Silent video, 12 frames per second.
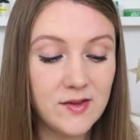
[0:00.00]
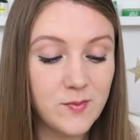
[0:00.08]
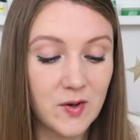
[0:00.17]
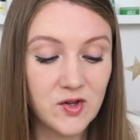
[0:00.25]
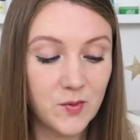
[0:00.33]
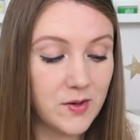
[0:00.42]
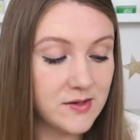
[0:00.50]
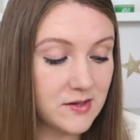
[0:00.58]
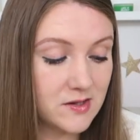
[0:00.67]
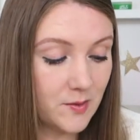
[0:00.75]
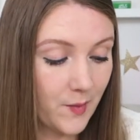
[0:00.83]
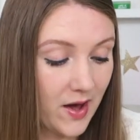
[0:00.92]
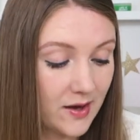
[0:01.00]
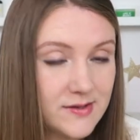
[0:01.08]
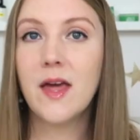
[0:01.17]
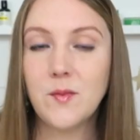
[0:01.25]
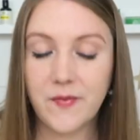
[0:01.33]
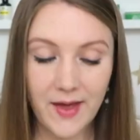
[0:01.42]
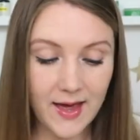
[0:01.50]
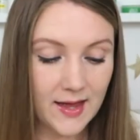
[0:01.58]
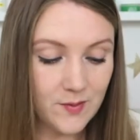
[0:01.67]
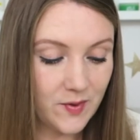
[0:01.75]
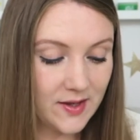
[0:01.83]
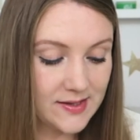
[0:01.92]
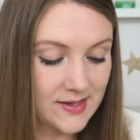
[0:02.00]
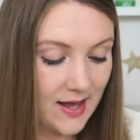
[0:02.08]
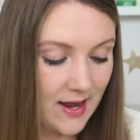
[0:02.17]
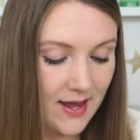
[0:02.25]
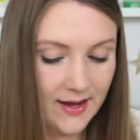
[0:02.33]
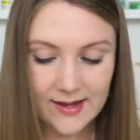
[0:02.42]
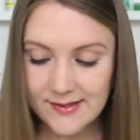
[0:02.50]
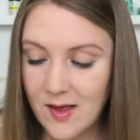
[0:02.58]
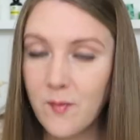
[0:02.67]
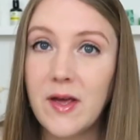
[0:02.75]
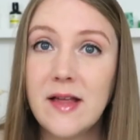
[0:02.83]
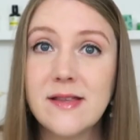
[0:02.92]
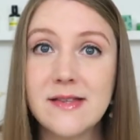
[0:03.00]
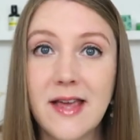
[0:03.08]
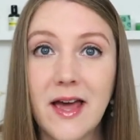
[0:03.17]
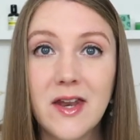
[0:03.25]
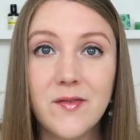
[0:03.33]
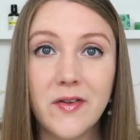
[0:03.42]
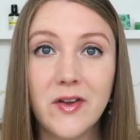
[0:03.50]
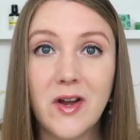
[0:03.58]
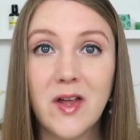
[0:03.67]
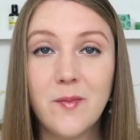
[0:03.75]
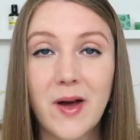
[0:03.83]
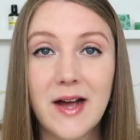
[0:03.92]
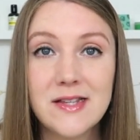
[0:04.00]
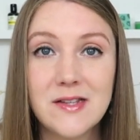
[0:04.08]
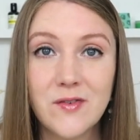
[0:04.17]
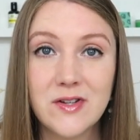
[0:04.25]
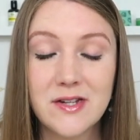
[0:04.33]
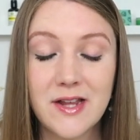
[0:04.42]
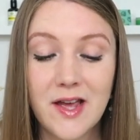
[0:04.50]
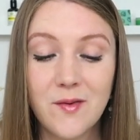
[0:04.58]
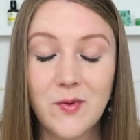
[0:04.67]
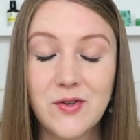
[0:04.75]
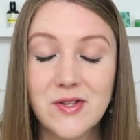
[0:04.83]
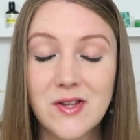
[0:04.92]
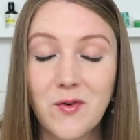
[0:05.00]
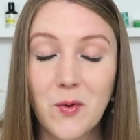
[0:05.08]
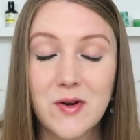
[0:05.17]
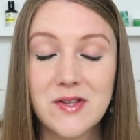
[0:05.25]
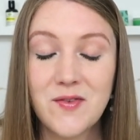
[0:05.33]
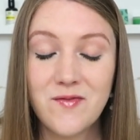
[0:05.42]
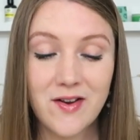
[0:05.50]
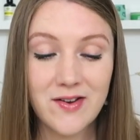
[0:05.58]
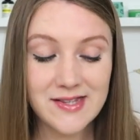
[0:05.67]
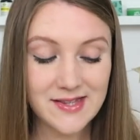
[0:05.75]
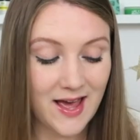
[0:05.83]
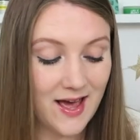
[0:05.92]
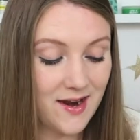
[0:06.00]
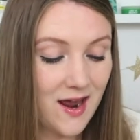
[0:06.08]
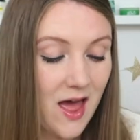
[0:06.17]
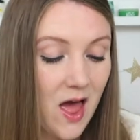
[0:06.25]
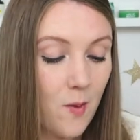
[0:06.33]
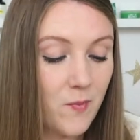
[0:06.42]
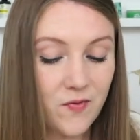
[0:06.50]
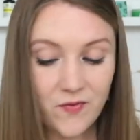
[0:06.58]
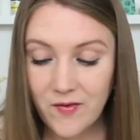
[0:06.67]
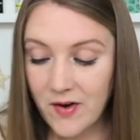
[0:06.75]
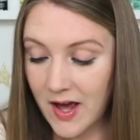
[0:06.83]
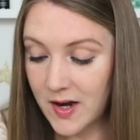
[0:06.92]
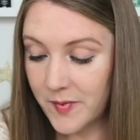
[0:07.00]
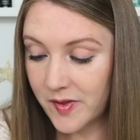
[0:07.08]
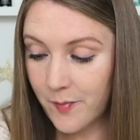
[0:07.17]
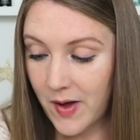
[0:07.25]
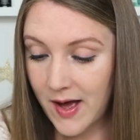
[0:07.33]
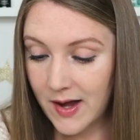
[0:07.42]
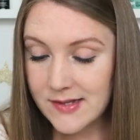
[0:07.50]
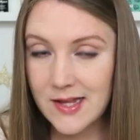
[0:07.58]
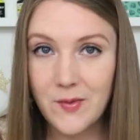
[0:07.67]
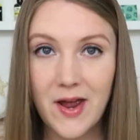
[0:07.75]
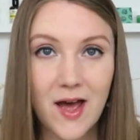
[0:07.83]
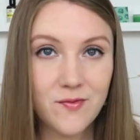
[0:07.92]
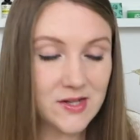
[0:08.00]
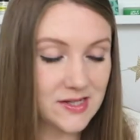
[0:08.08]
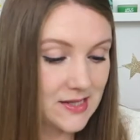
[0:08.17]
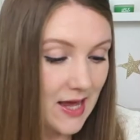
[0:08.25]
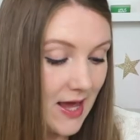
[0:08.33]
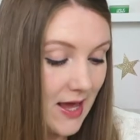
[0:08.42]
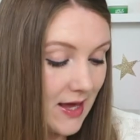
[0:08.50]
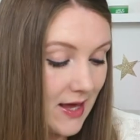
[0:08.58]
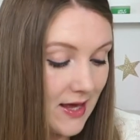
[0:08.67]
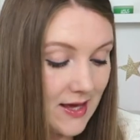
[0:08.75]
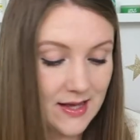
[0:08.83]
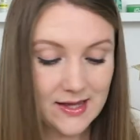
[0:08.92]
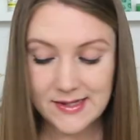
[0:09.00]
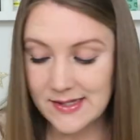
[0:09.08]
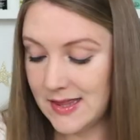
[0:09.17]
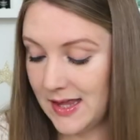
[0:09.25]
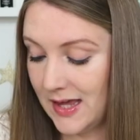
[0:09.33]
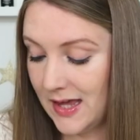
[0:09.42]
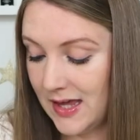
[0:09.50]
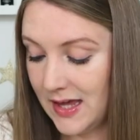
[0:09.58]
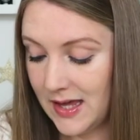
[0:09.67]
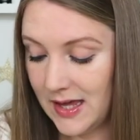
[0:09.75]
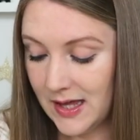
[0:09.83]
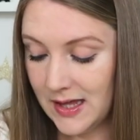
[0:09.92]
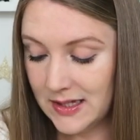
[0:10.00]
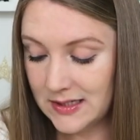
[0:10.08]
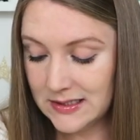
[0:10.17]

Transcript: special ones into the box. And with that being said, I guess that means that's the end of our little unboxing for today, which is of course very sad. My favorite item in the box, I would have to say, is the